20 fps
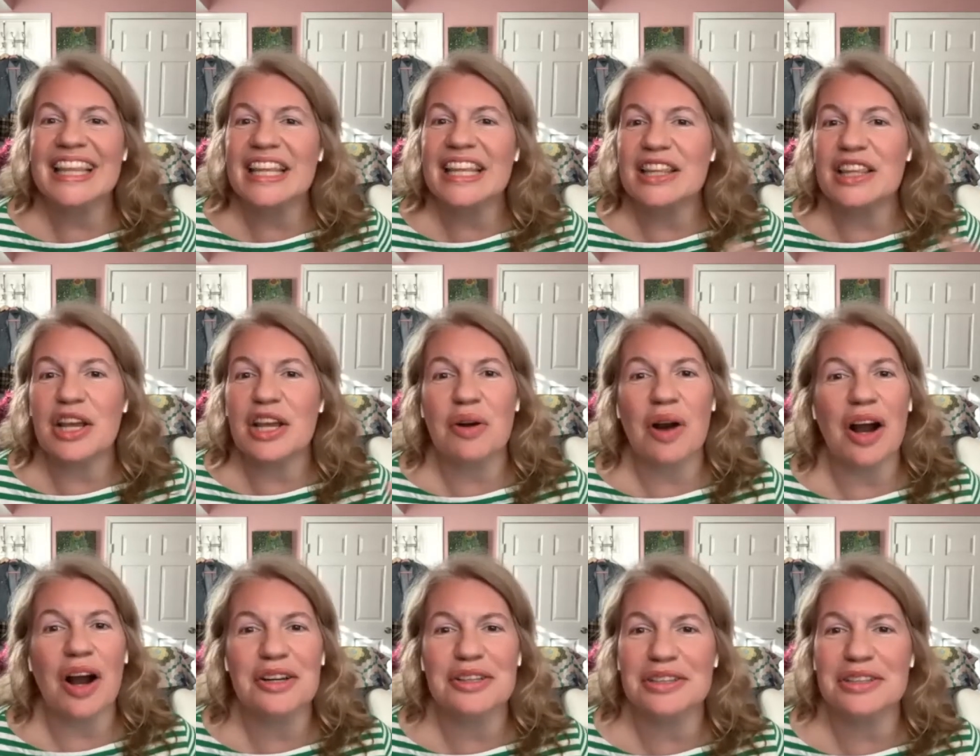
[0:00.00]
there
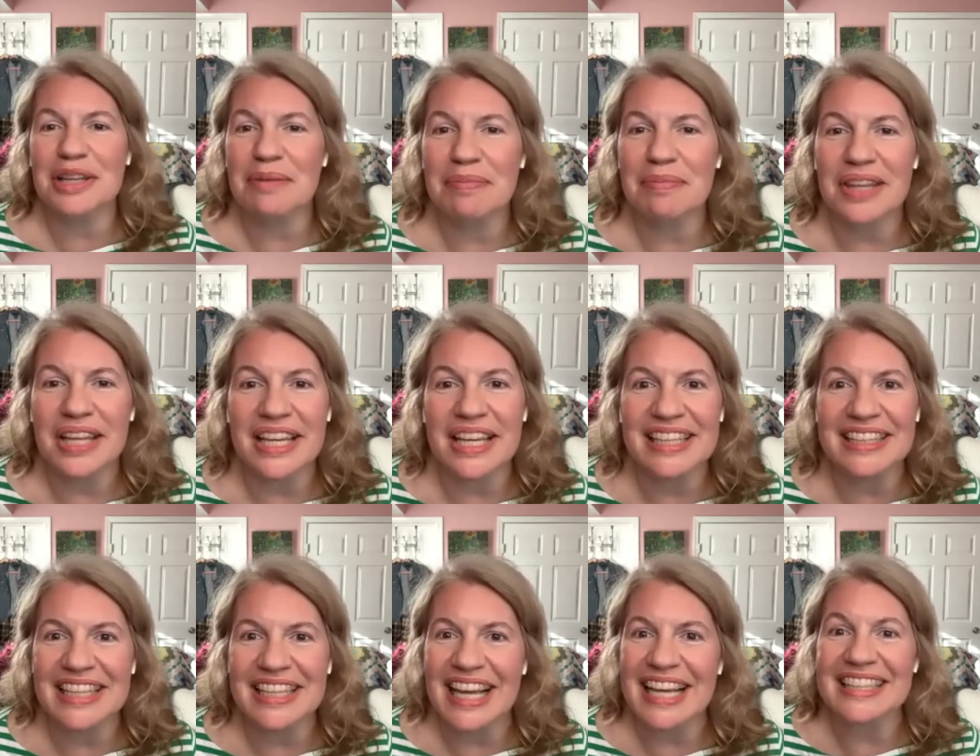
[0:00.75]
are some
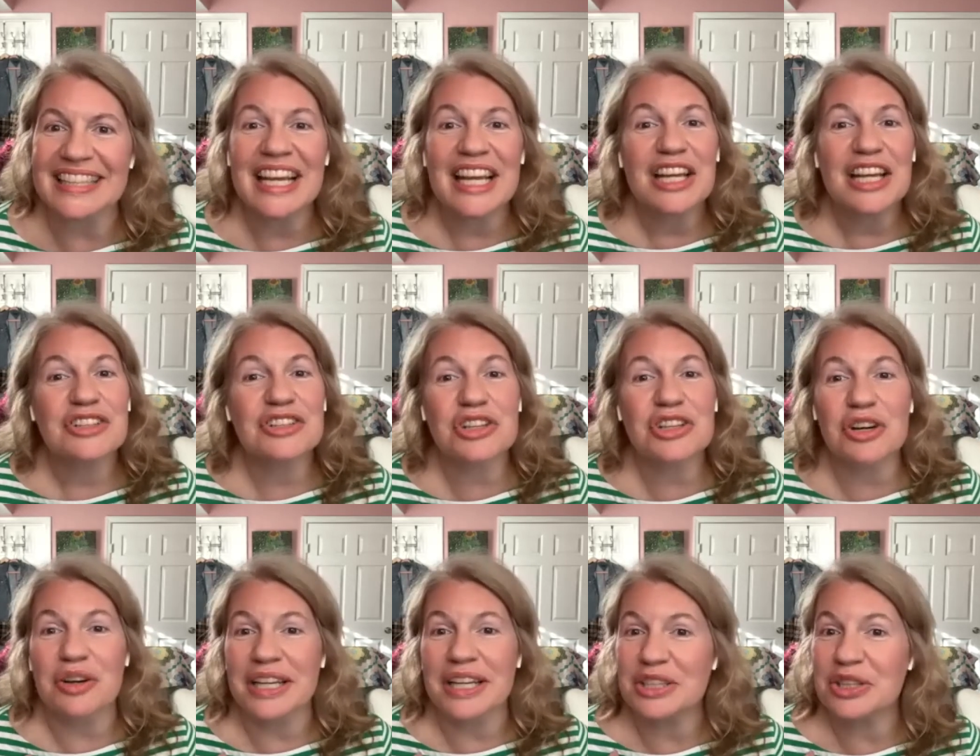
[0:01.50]
things as,
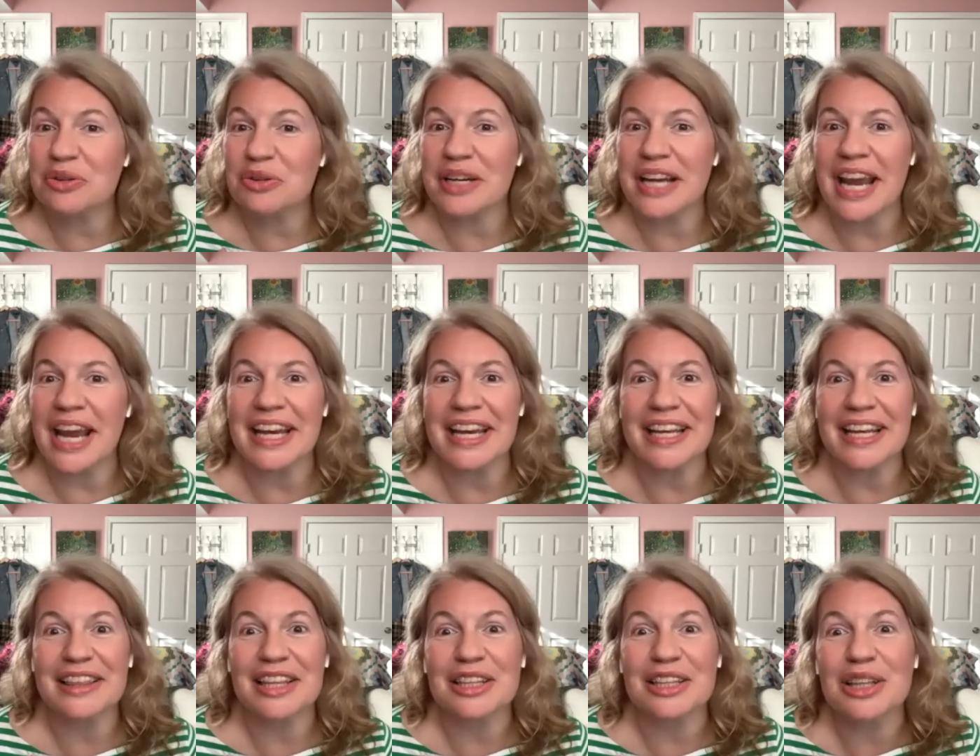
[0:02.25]
sure, it's
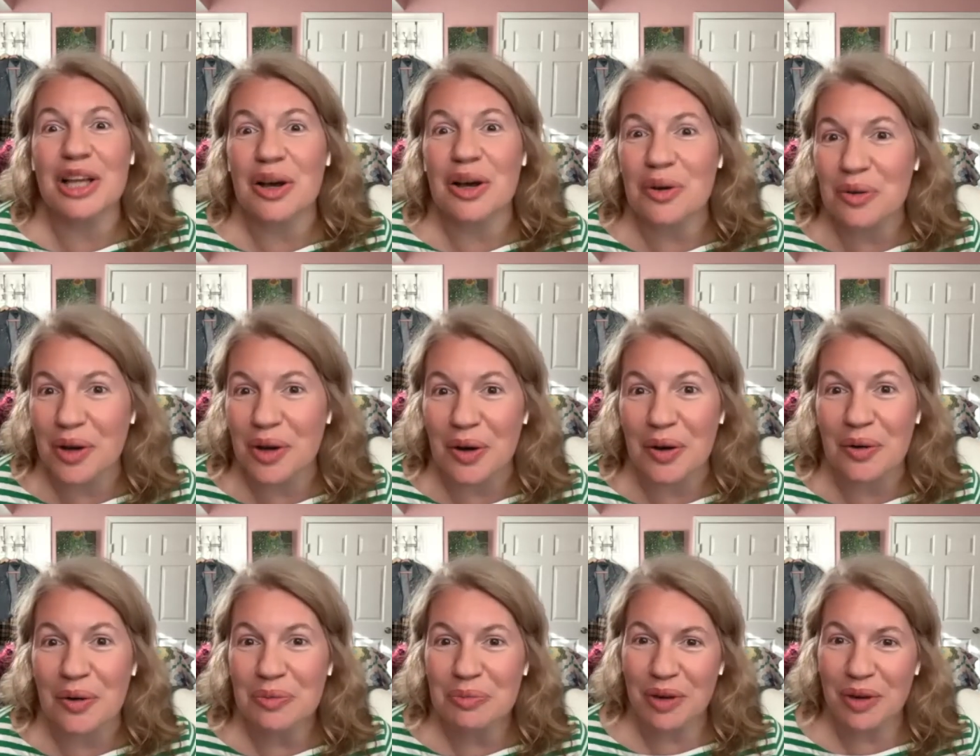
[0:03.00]
creating the
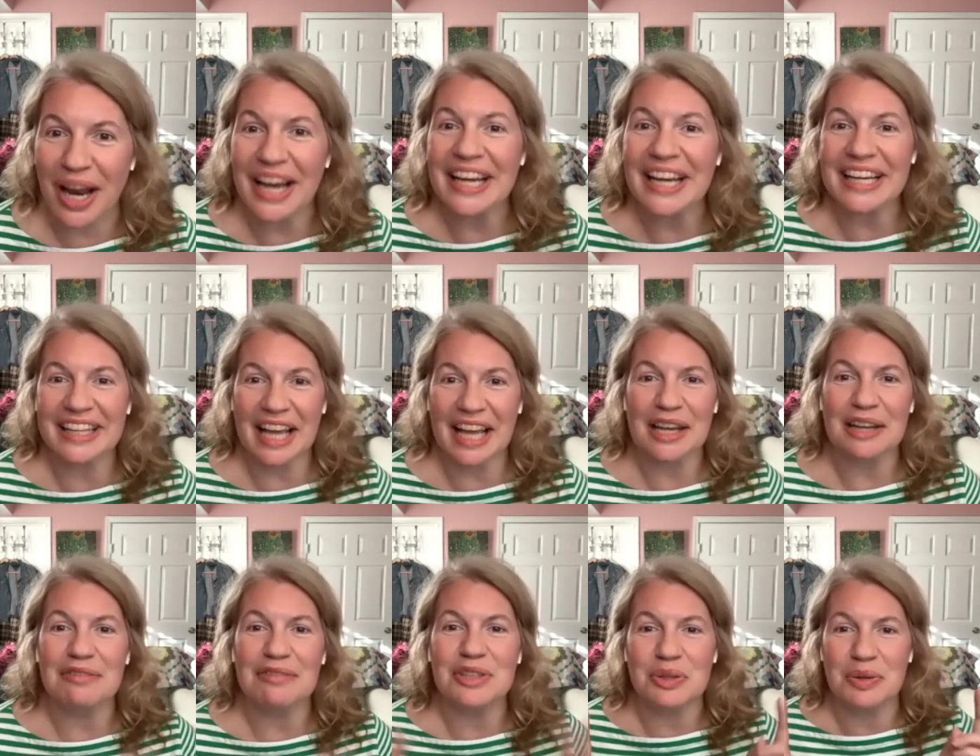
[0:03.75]
logo, right, and kind
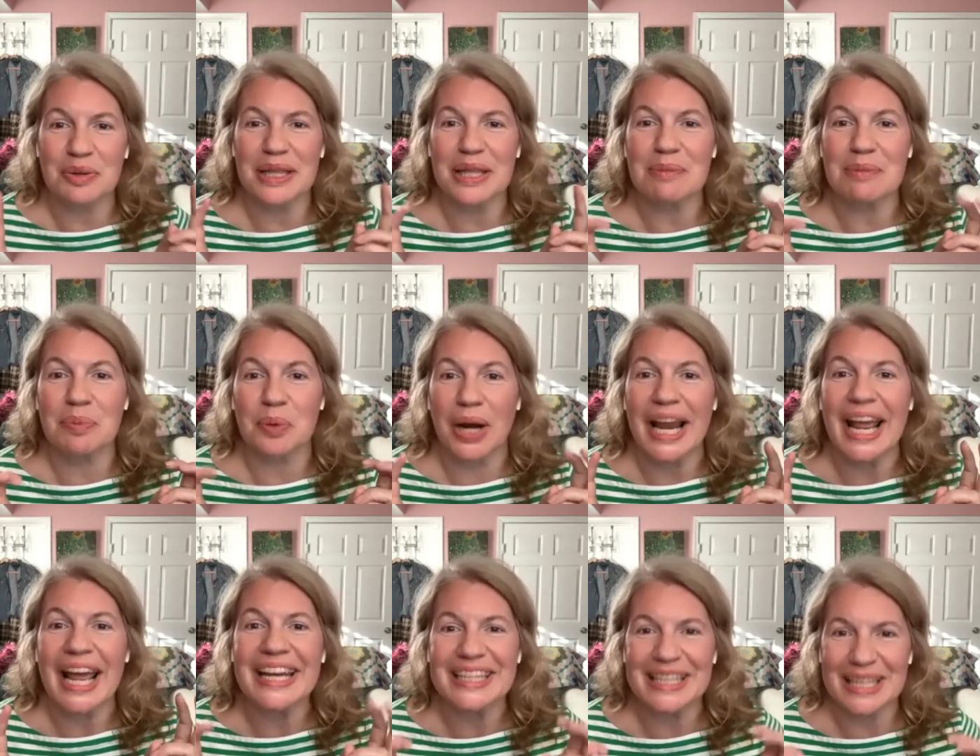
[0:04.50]
of doing the
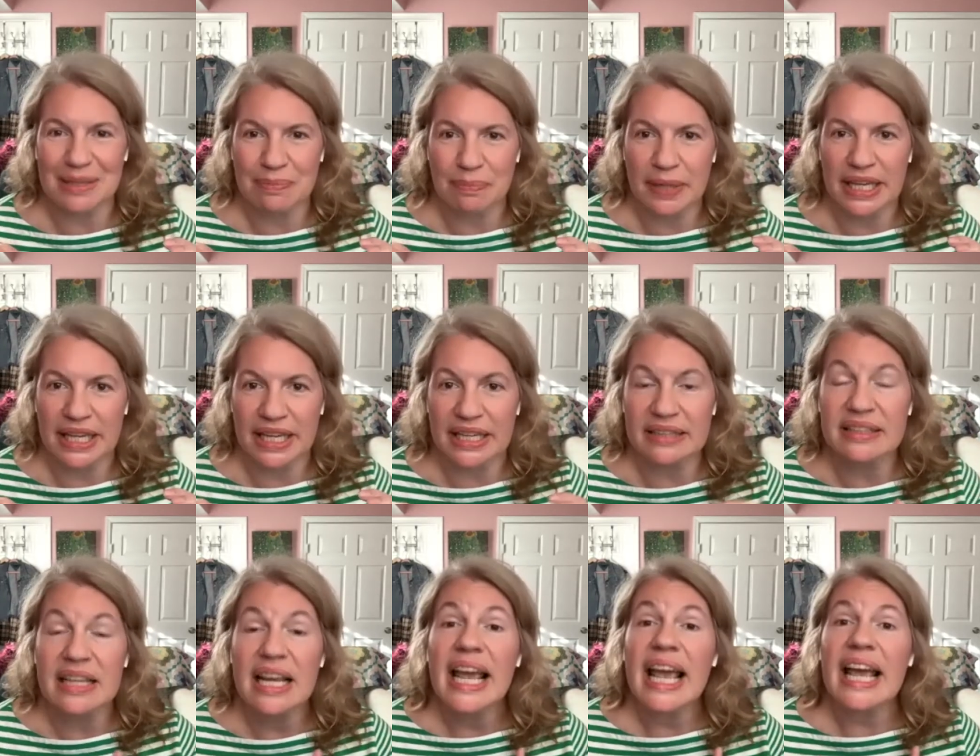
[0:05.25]
branding piece.